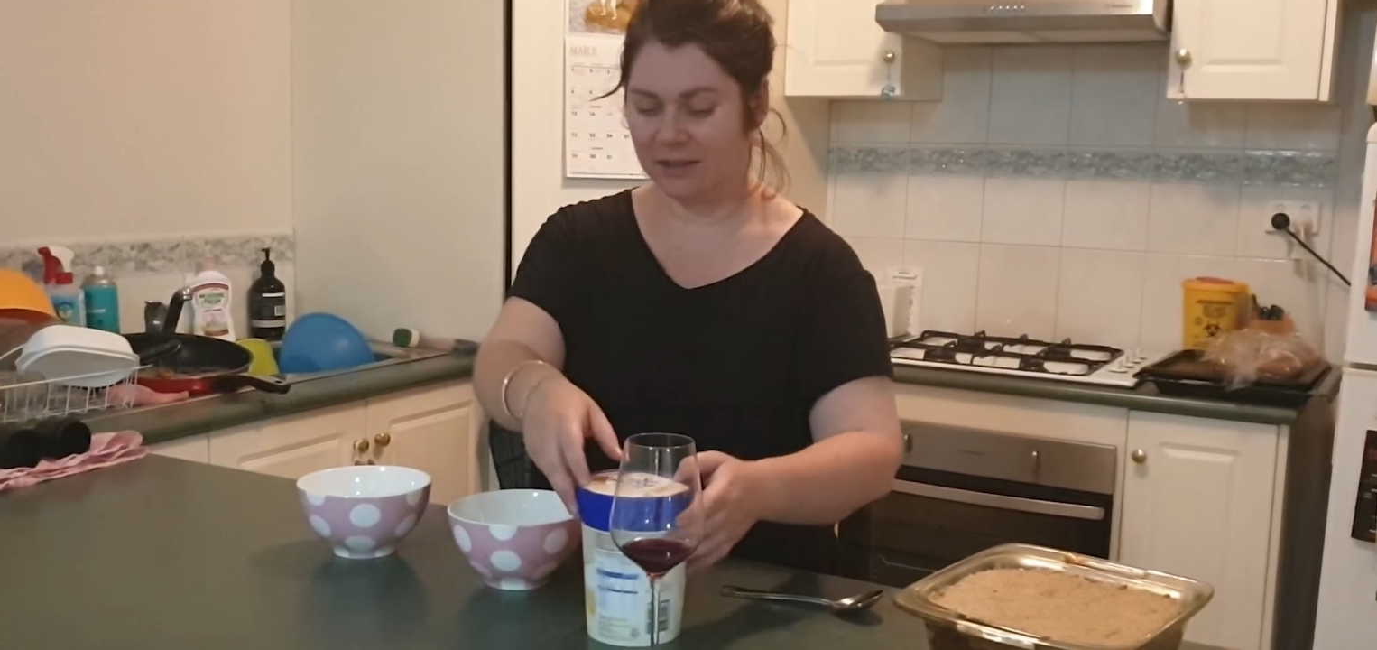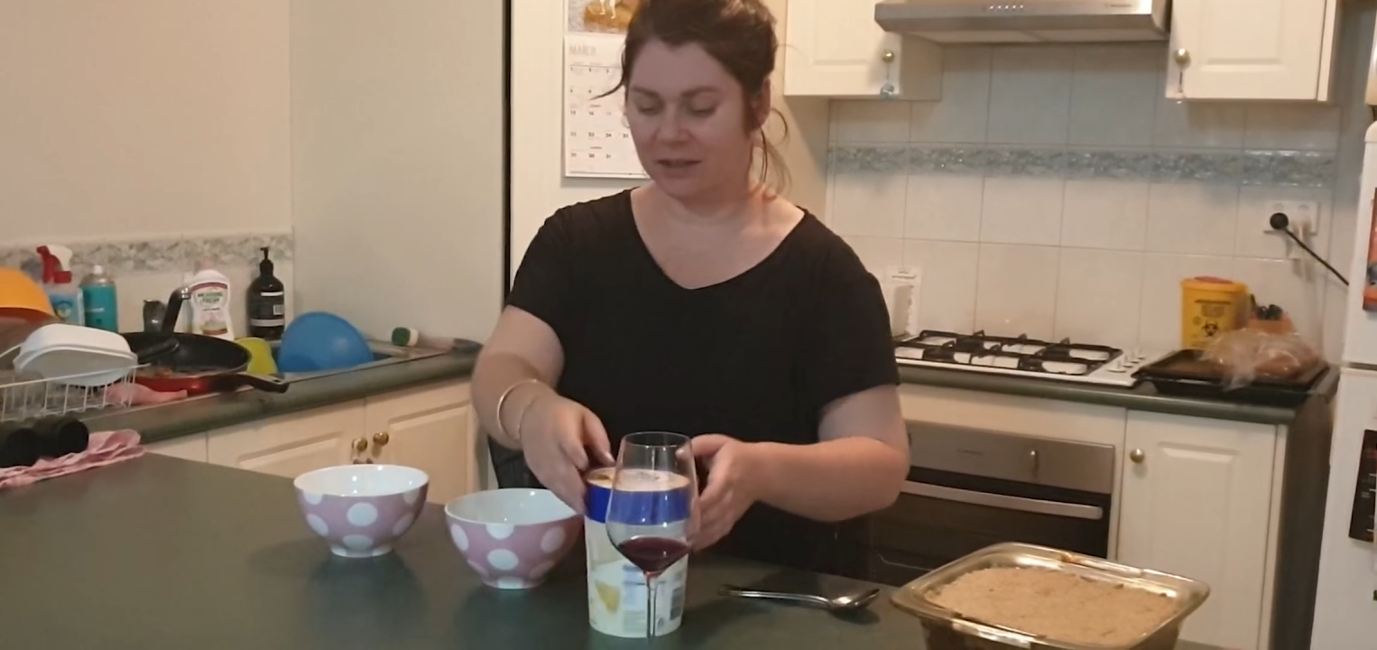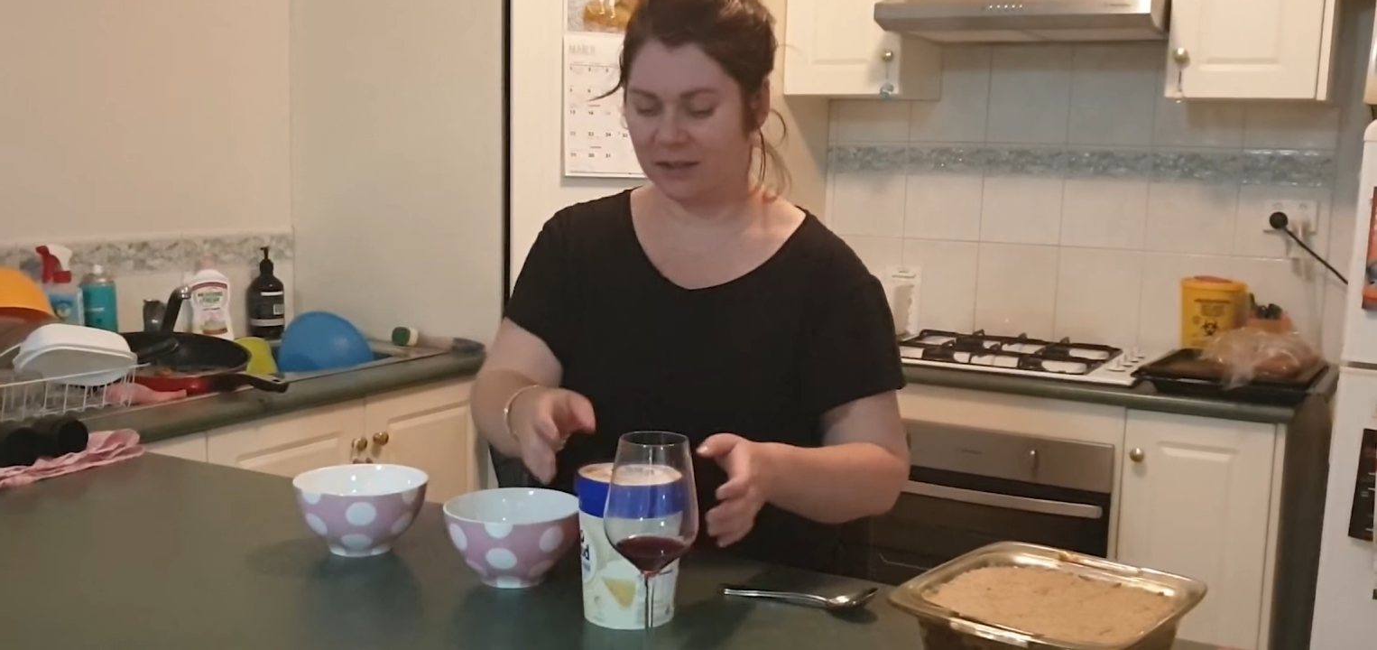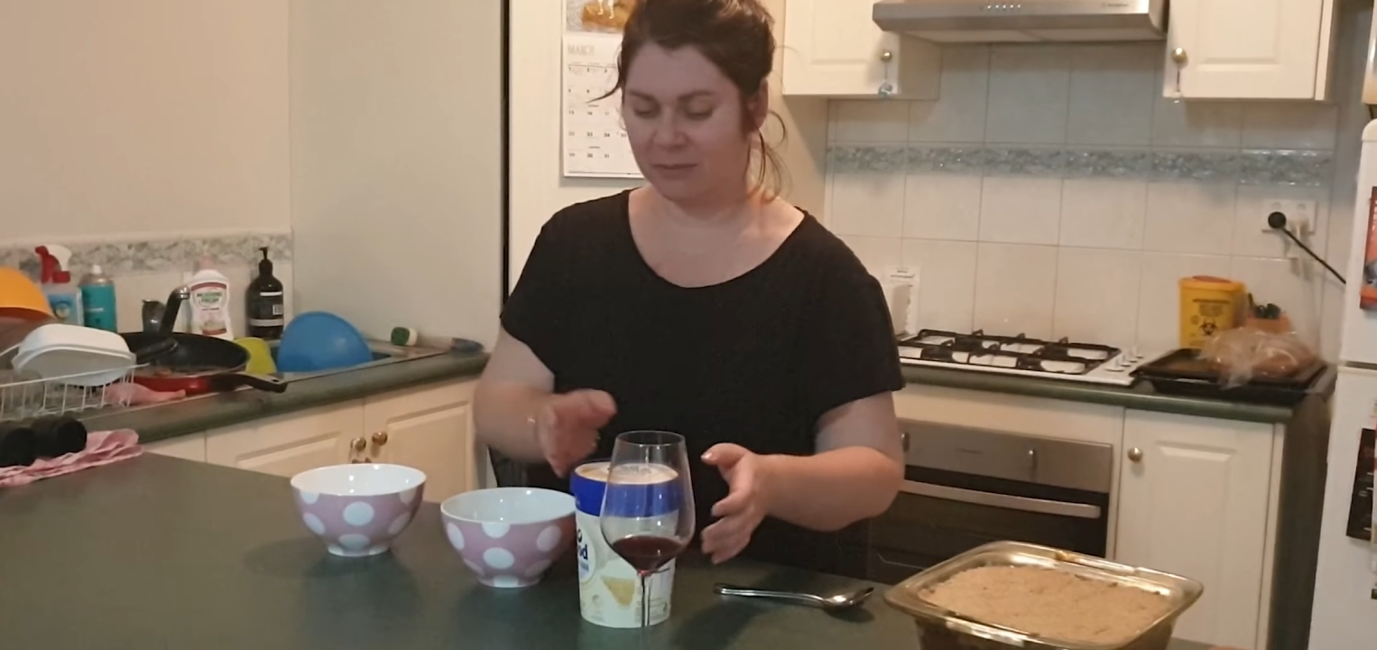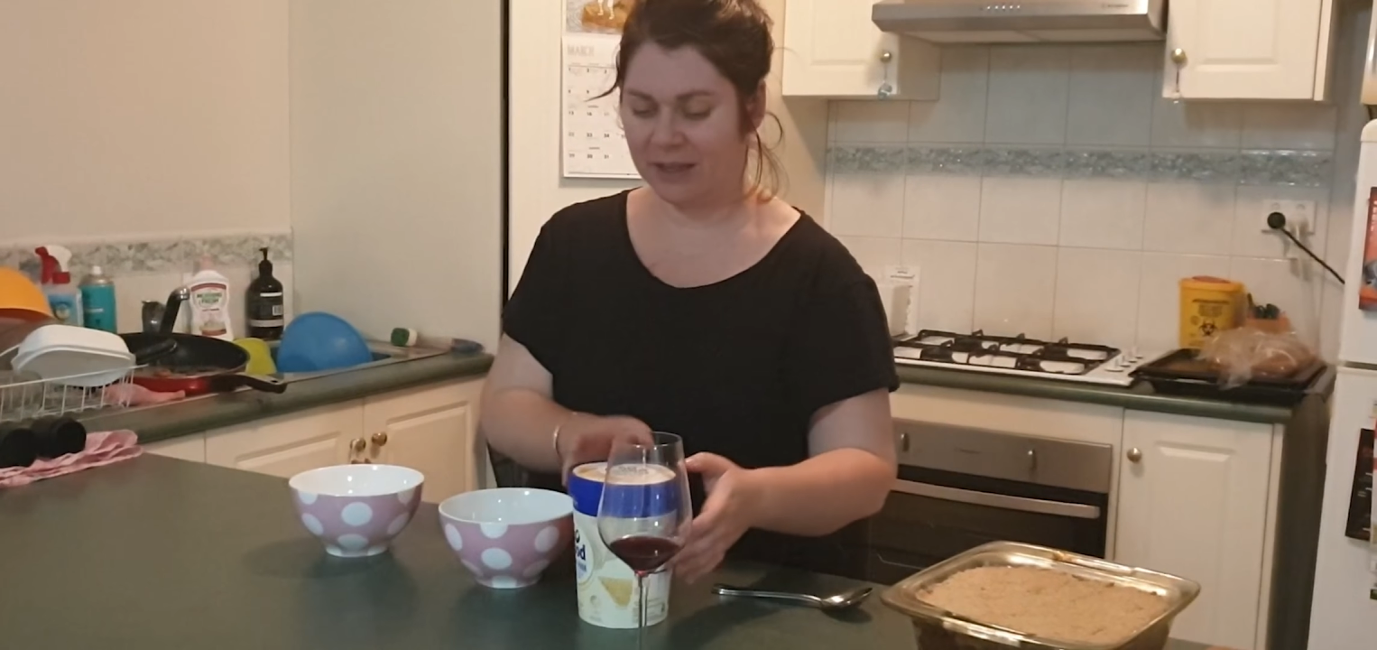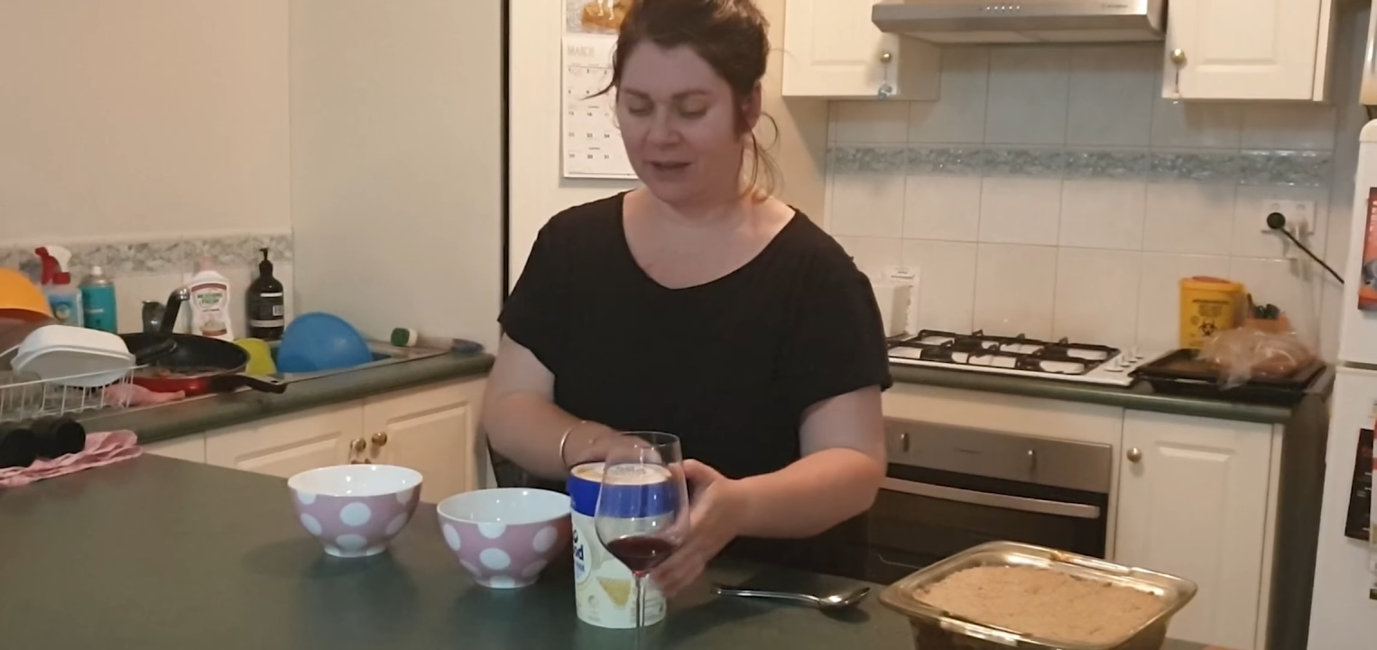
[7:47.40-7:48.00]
So we